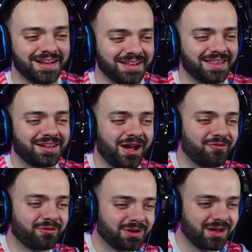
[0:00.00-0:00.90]
The guy
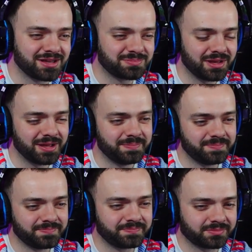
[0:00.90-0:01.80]
from Class B.
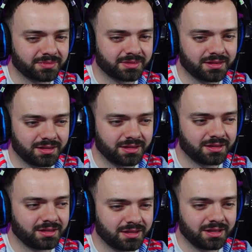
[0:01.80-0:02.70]

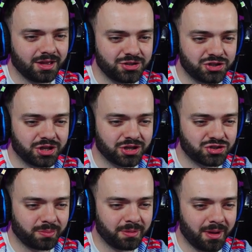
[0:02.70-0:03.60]
Is she gonna
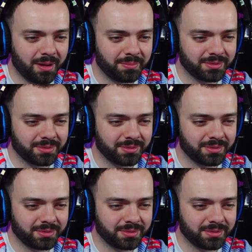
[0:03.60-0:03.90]
chop him up?